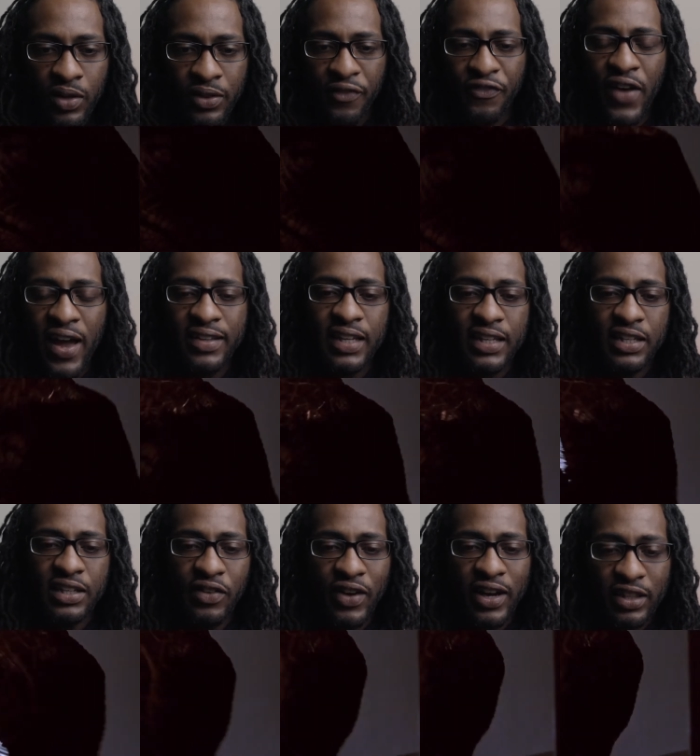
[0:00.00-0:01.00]
The fact that
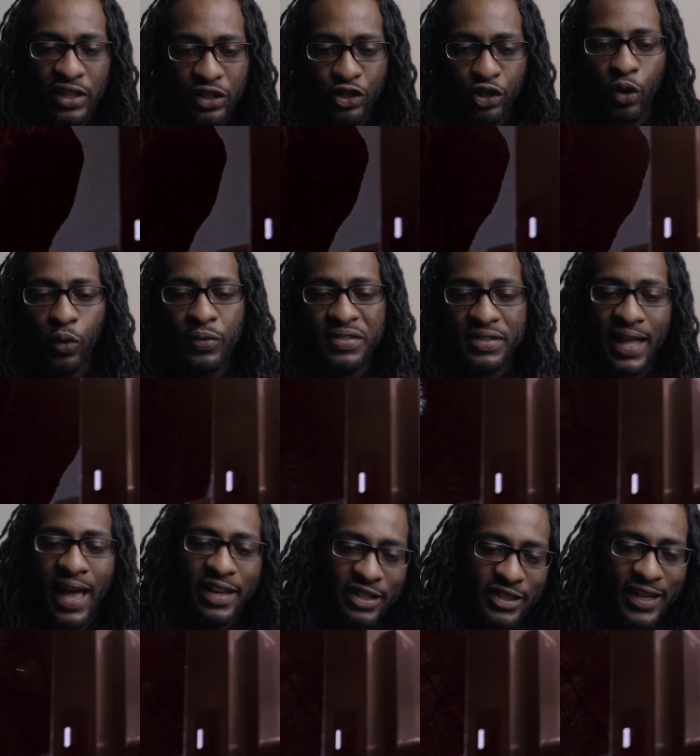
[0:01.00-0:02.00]
the director chose
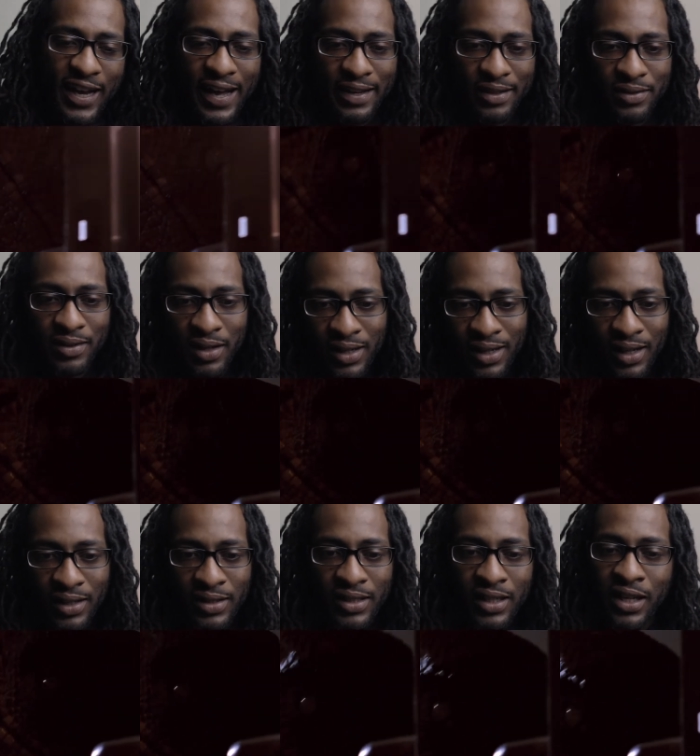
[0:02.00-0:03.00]
that shot
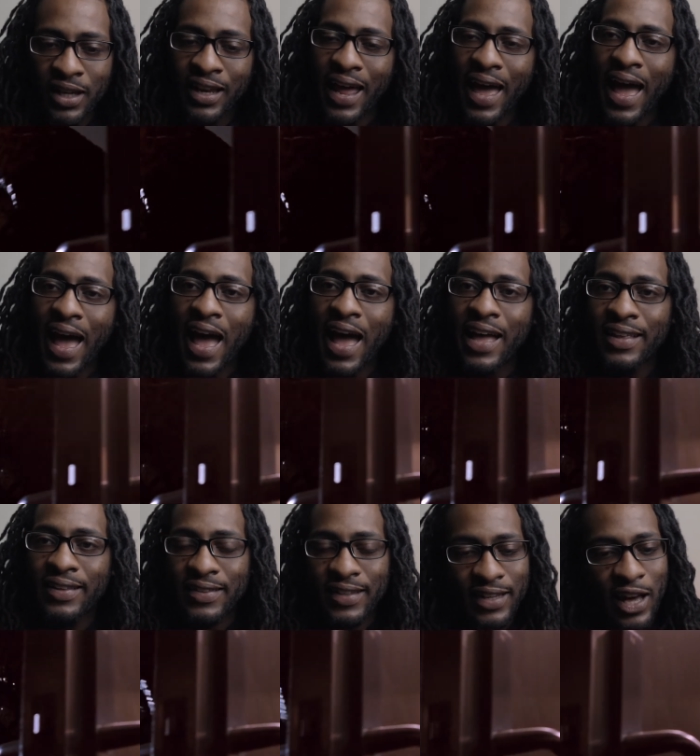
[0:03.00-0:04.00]
could have
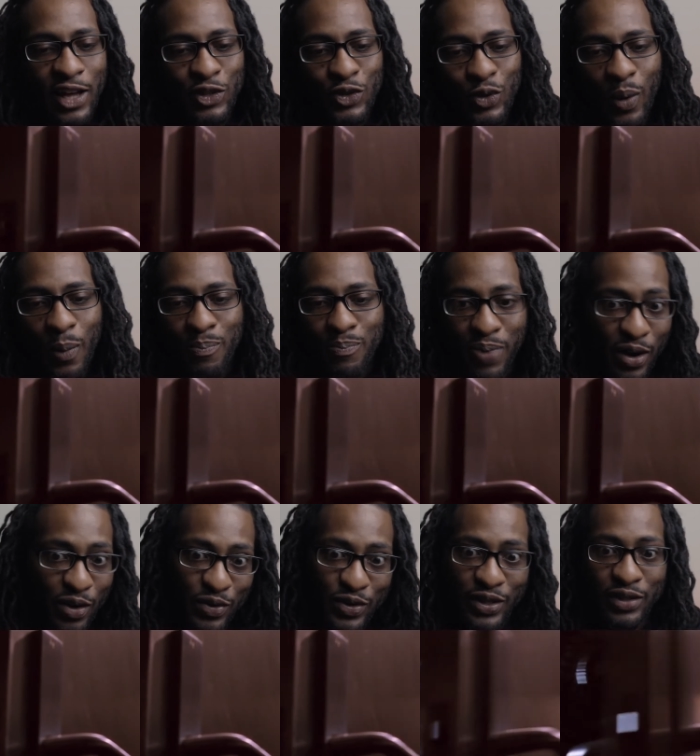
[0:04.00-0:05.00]
had the dinosaur
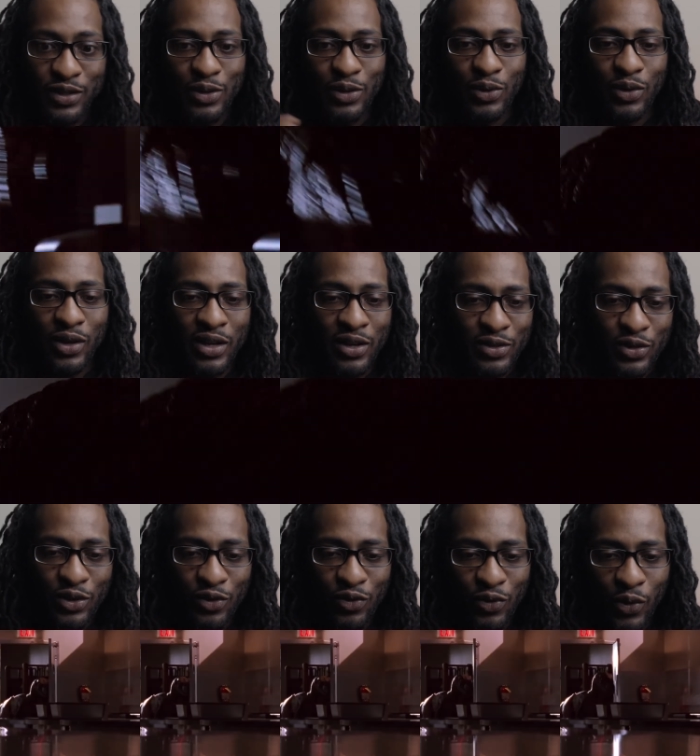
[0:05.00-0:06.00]
burst into,
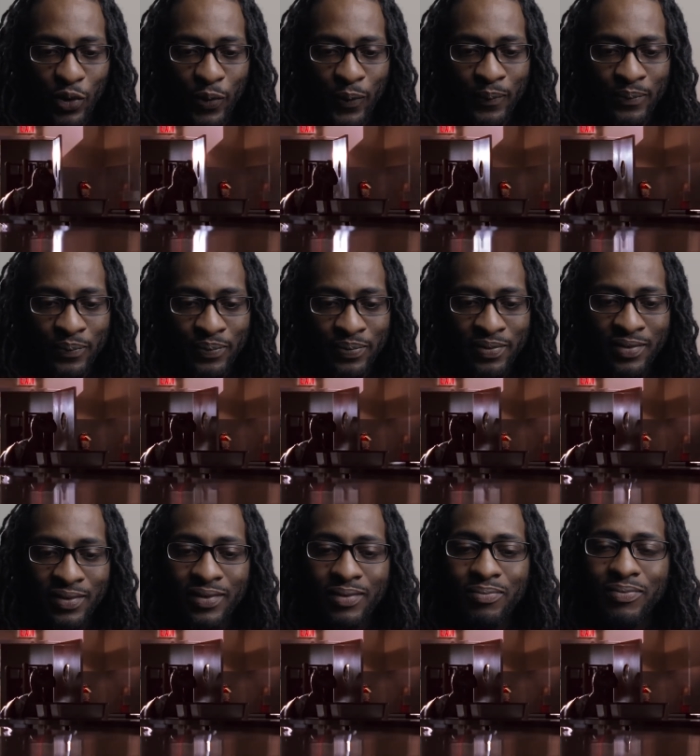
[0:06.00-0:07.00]
into the room.
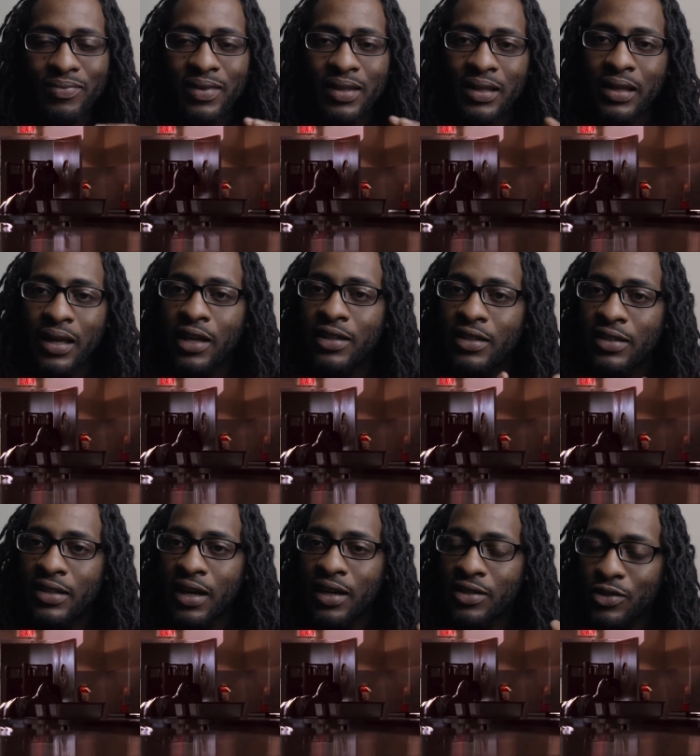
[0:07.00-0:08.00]
He had the
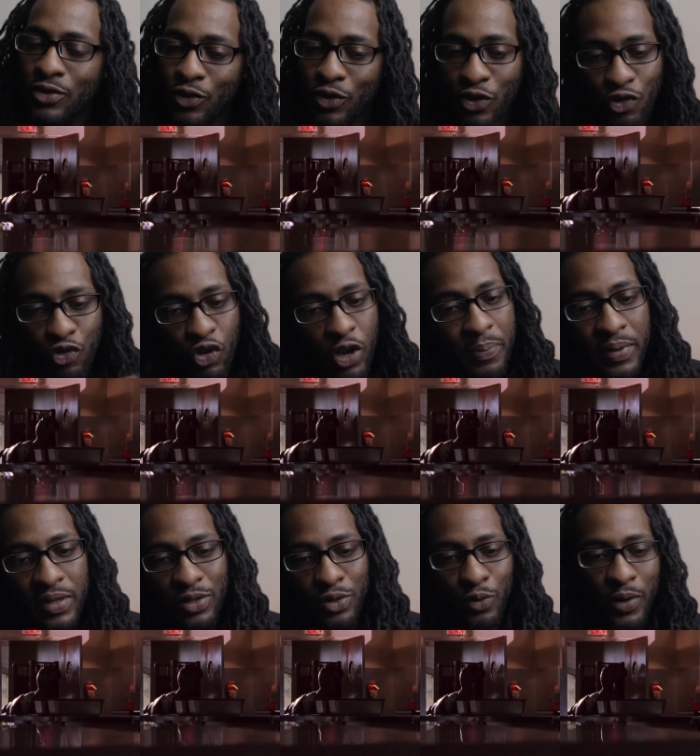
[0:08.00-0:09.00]
dinosaur creep
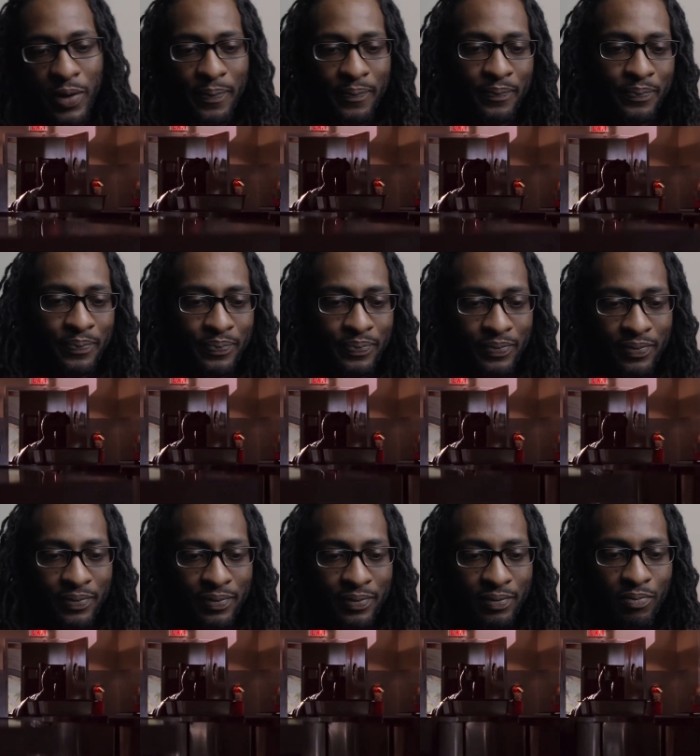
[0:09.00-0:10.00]
into it,
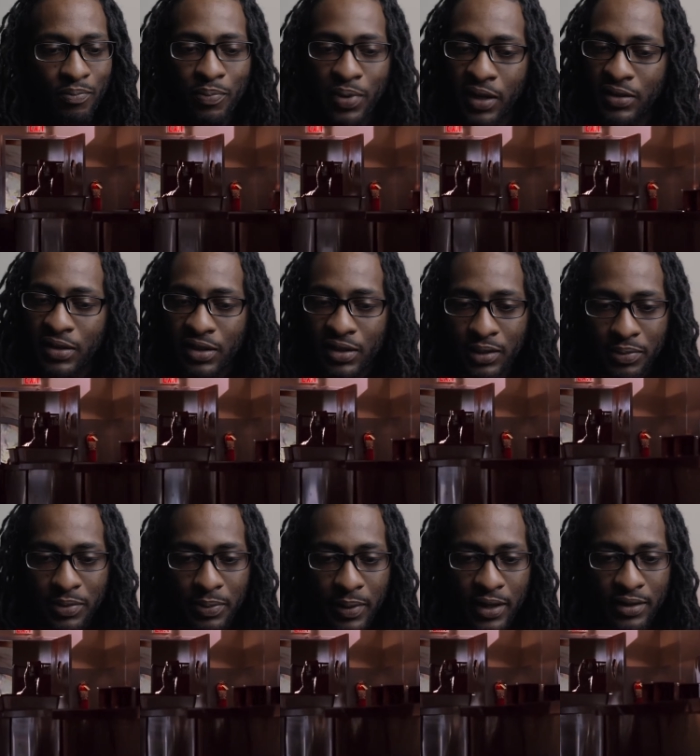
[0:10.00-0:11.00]
building the
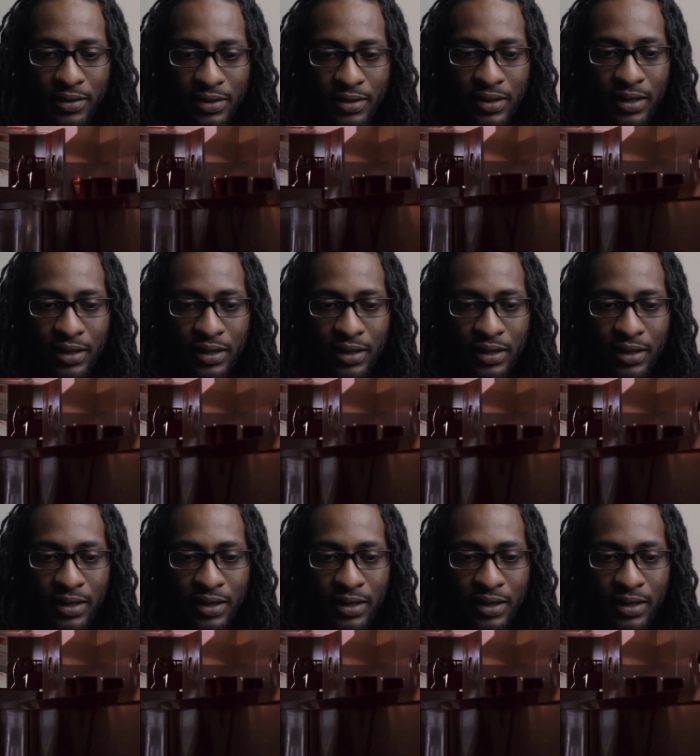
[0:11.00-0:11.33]
suspense.